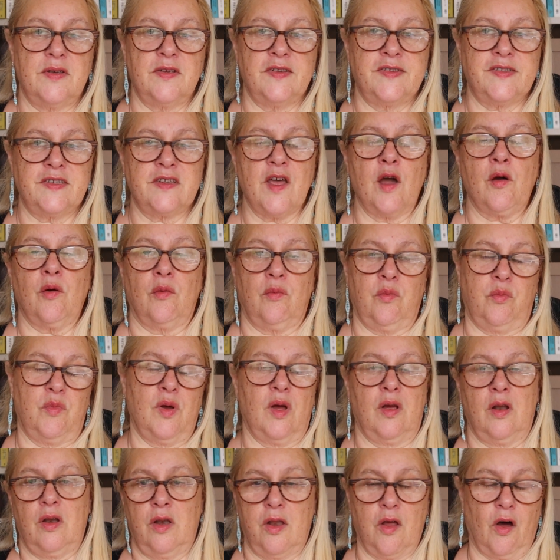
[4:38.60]
So
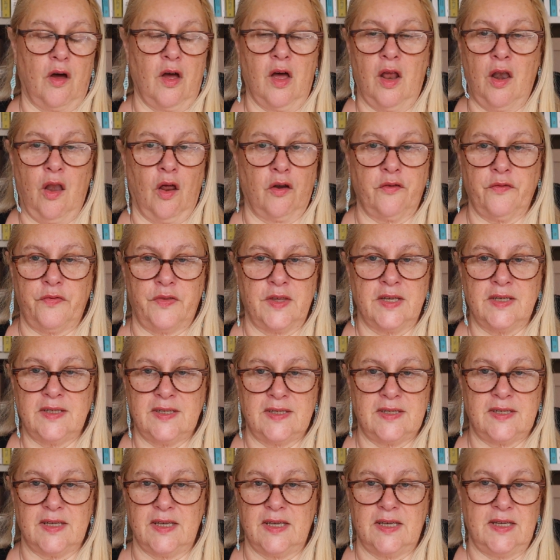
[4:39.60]
a lot of
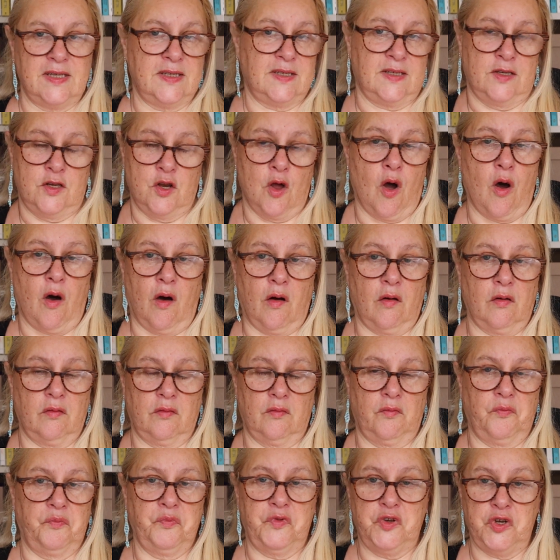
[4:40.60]
this is not
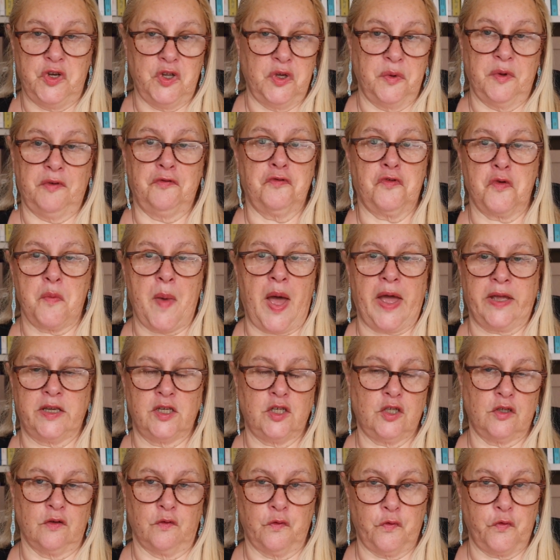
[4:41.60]
new
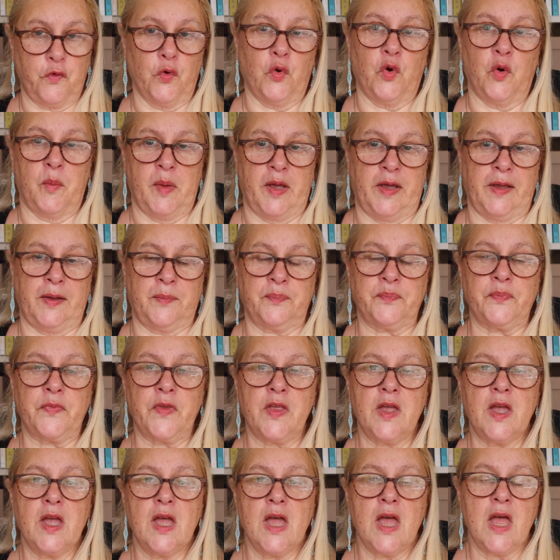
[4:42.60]
information for me.
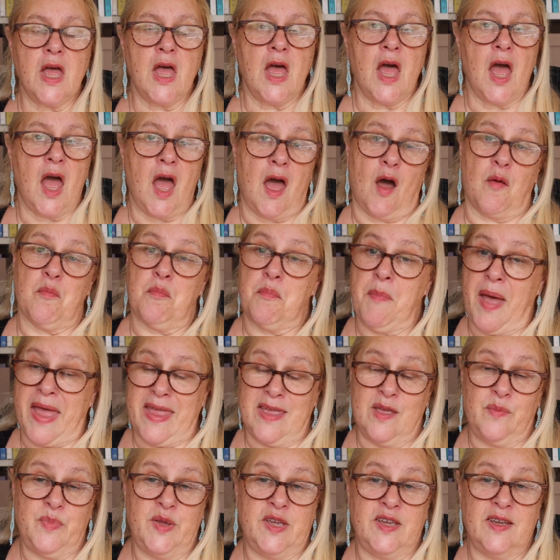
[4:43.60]

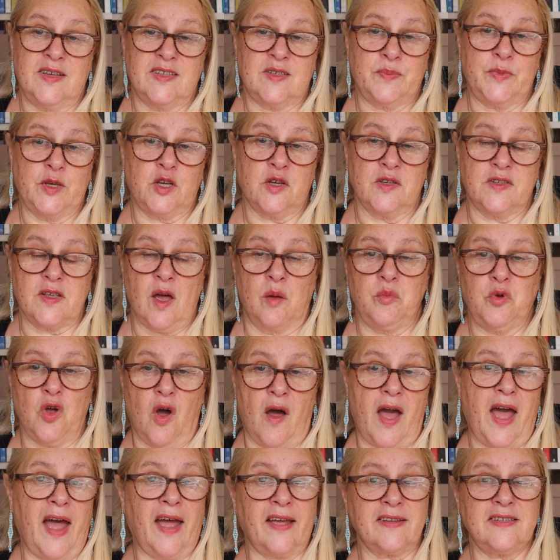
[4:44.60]
Maybe it's because I'm
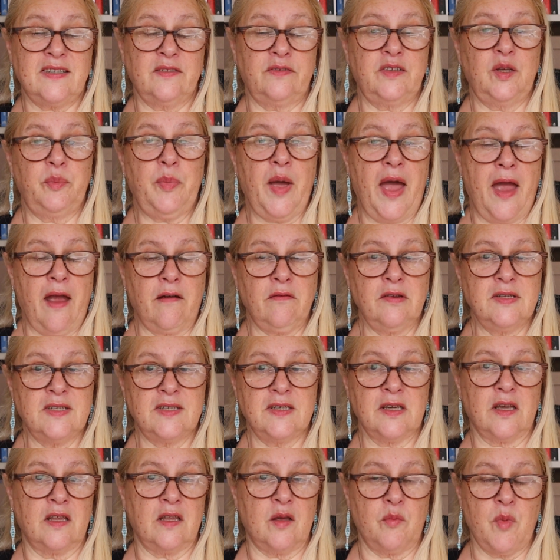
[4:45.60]
not actively
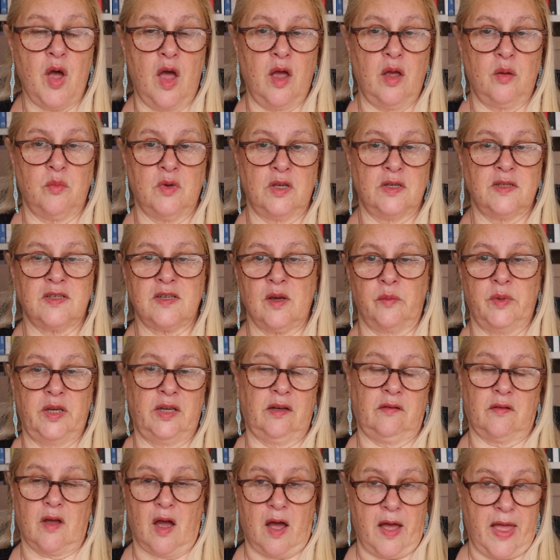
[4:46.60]
parenting at the moment. I
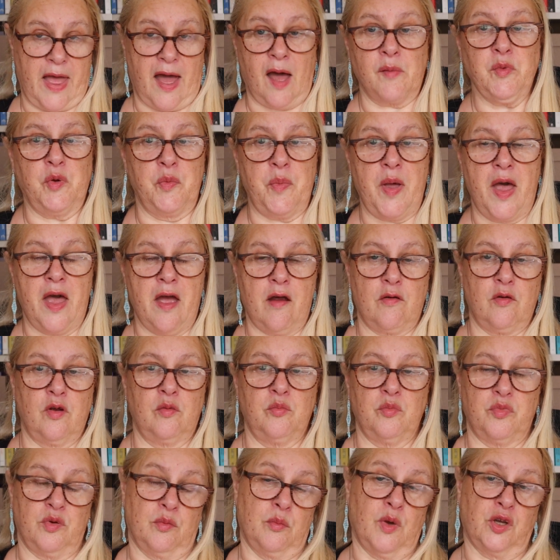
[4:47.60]
mean, I am a
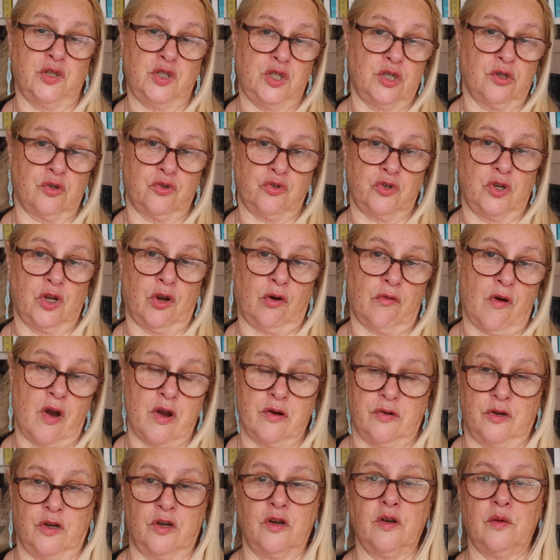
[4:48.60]
parent, but my children are
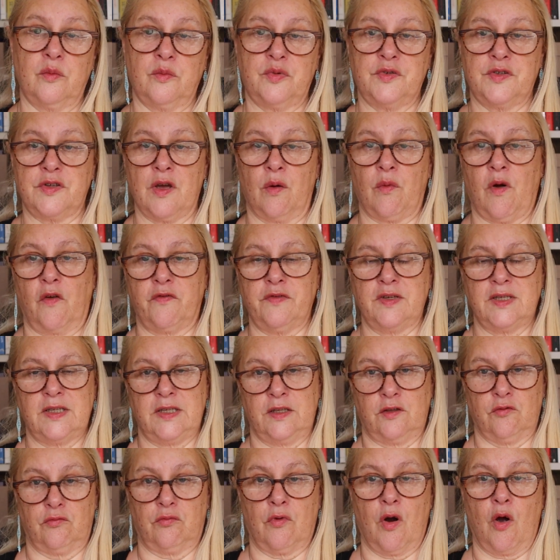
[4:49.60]
grown up. So obviously
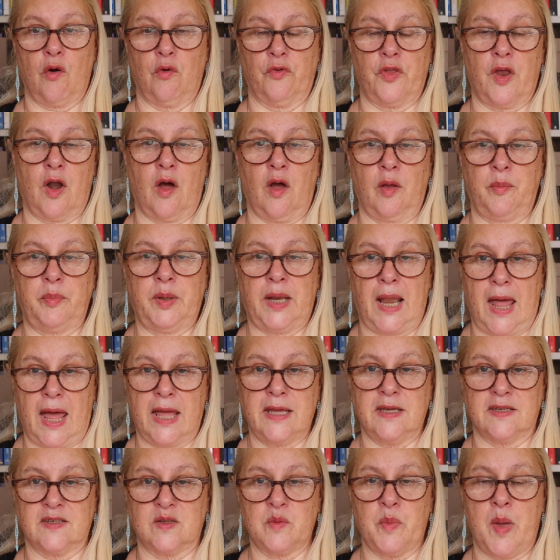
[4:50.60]
the role that I
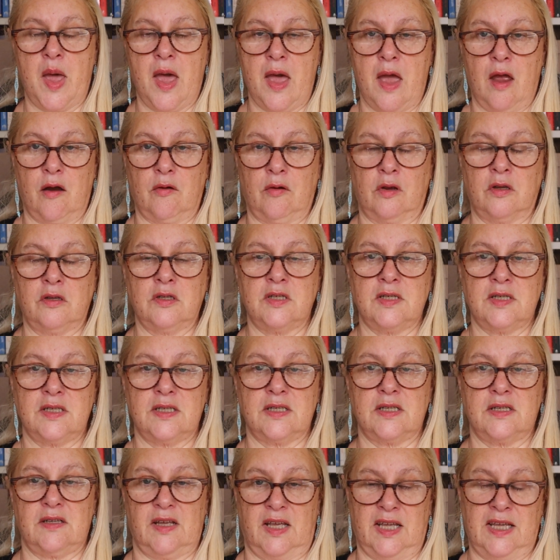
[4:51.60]
play as a parent
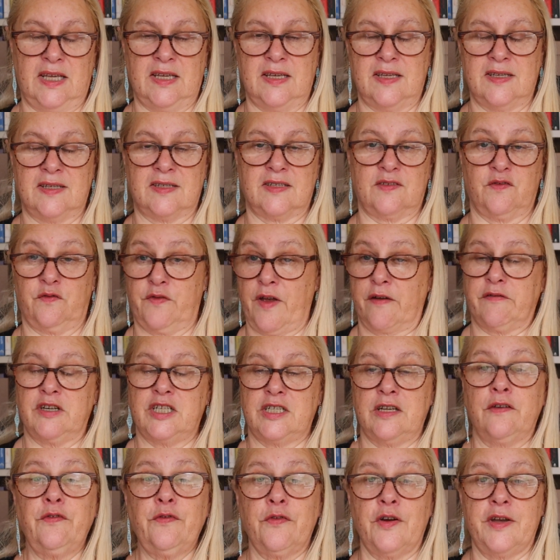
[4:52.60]
is very
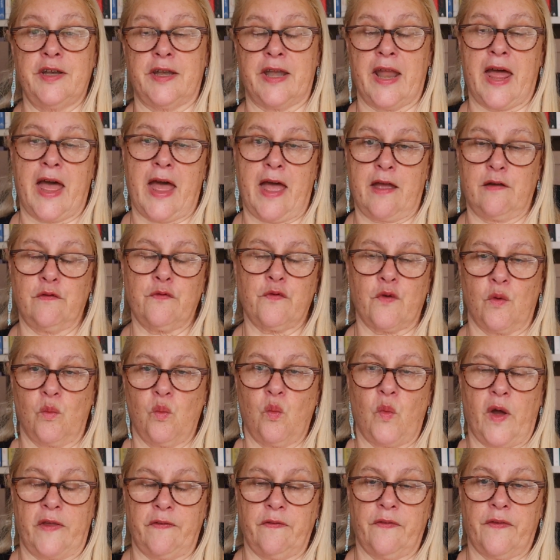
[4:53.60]
different now
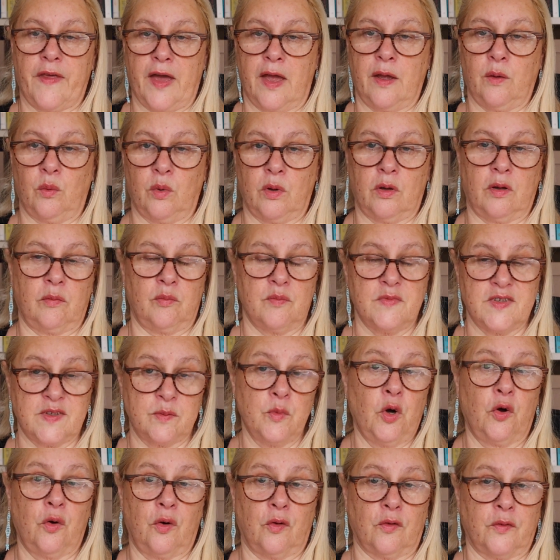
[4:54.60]
from when they were
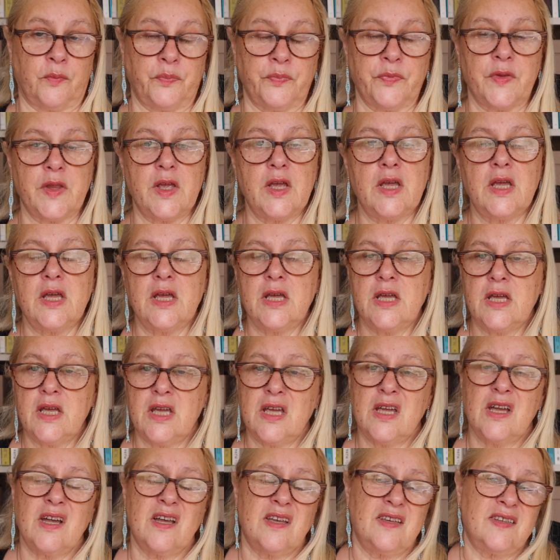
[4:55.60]
small.
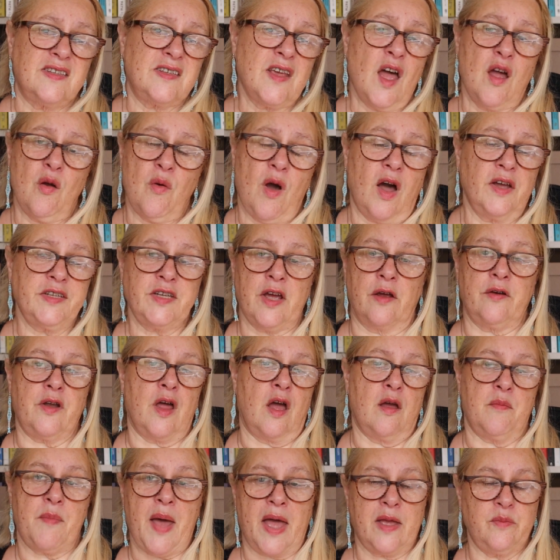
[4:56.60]
So I don't
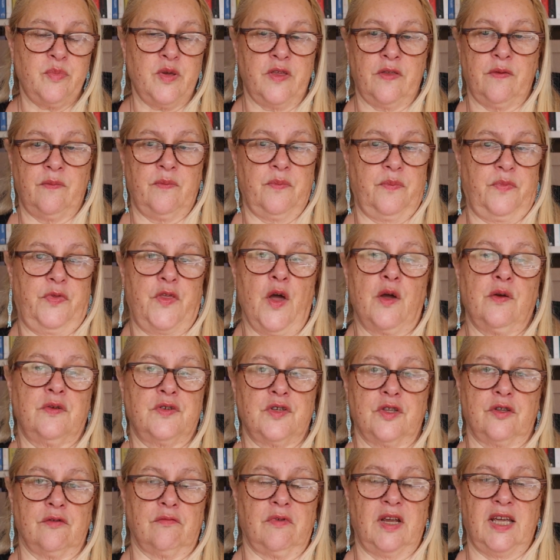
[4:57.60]
know. Maybe those
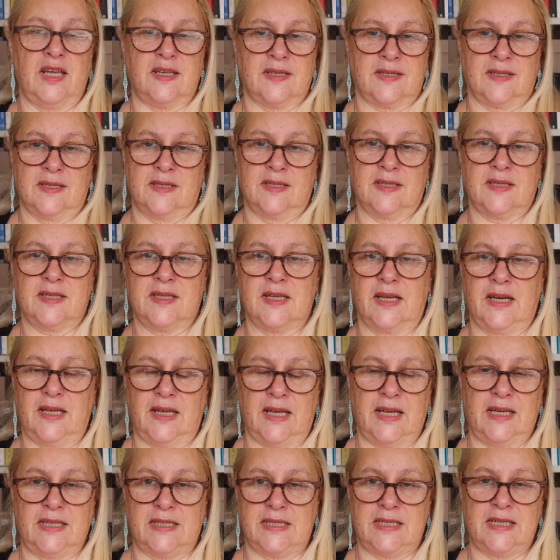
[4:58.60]
are the reasons that
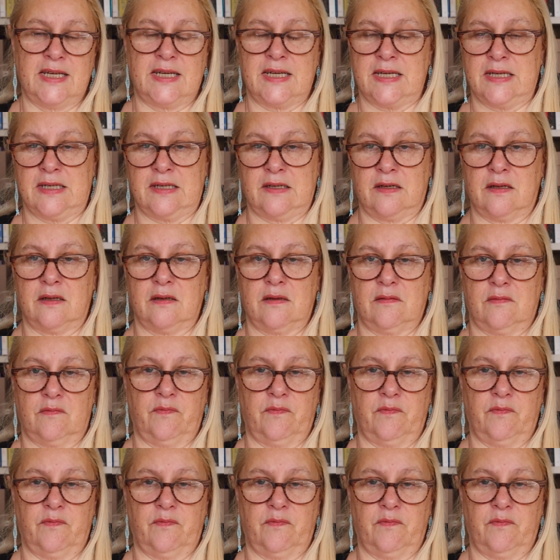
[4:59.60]
it didn't